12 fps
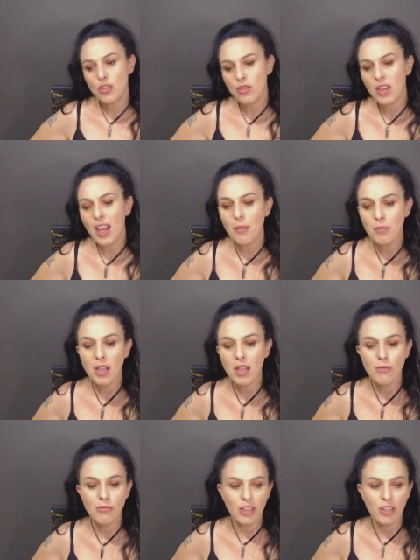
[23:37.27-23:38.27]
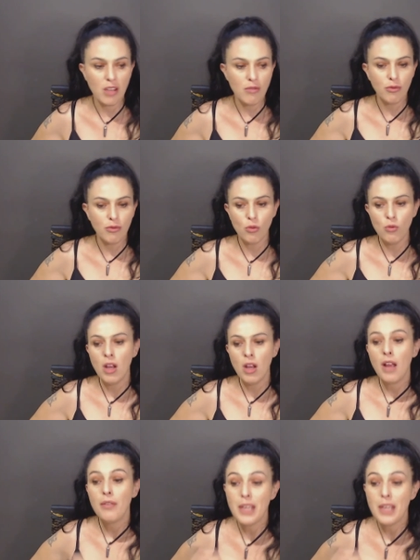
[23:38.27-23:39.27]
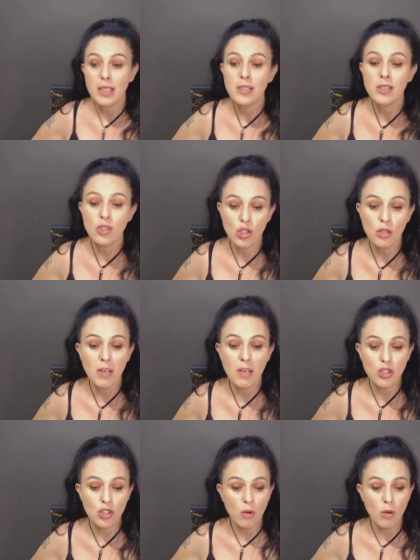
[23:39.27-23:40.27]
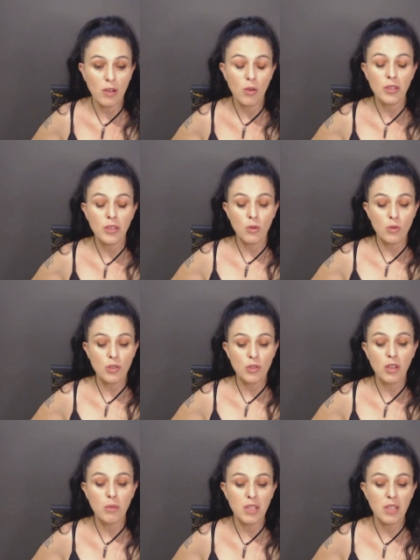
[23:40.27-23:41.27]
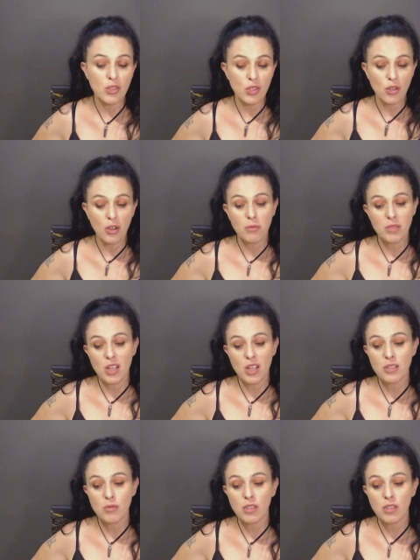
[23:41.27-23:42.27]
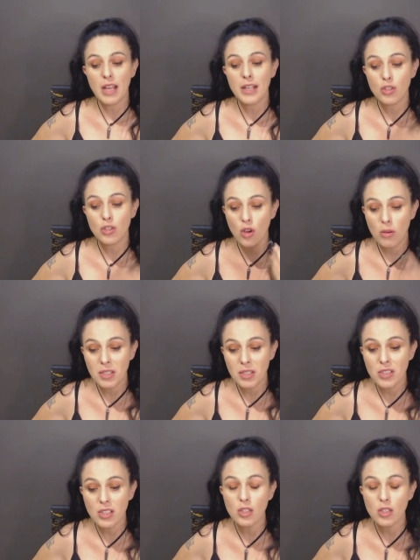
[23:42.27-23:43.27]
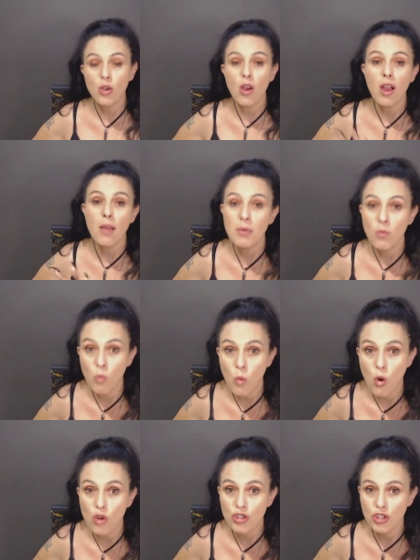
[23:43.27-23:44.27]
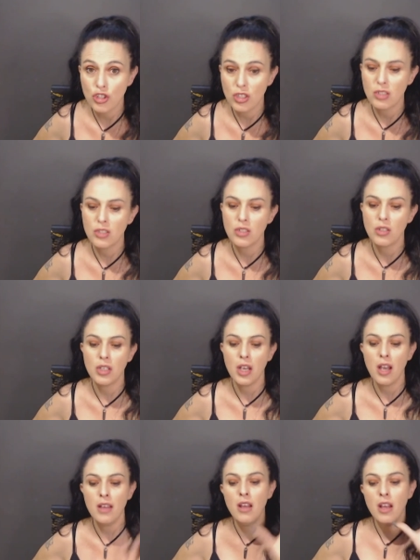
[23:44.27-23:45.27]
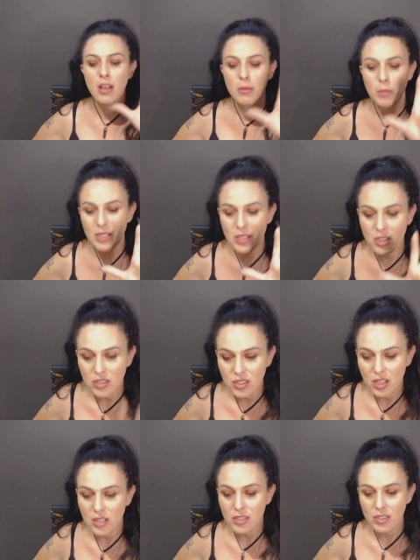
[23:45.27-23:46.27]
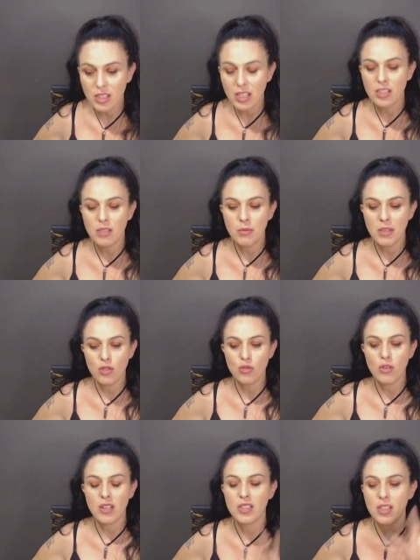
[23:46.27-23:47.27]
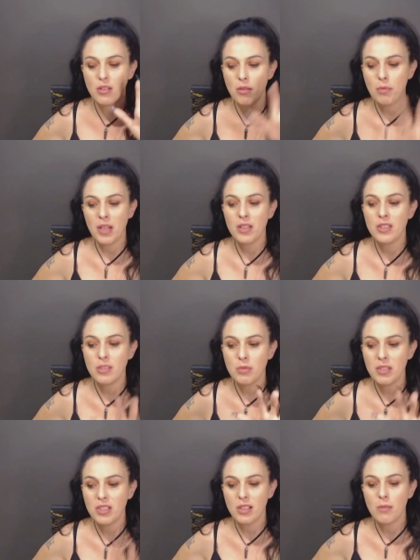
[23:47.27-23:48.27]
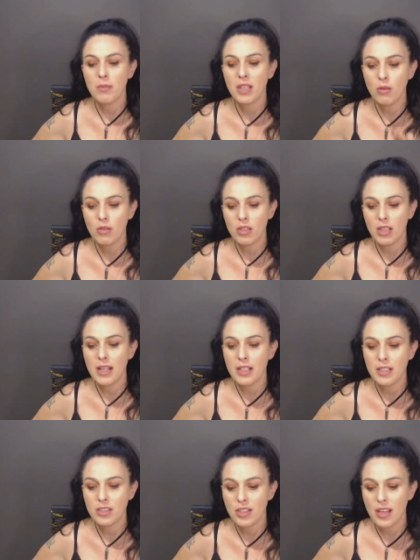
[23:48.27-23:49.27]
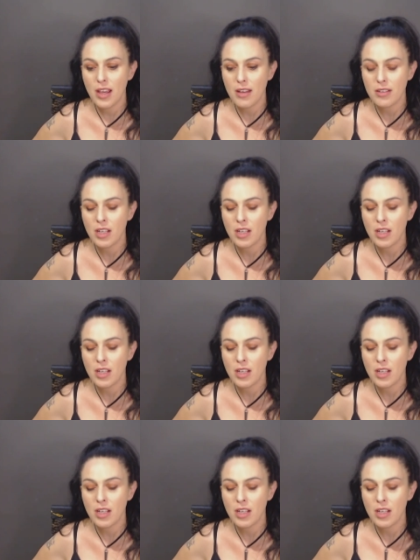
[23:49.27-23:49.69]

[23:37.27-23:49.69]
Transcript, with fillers: You can become forgetful. There is too much going on. There also can be a circumstance relating to home. It is going to tie up, but watch it, okay? Because it does need to be addressed. There appears to be something relating to that.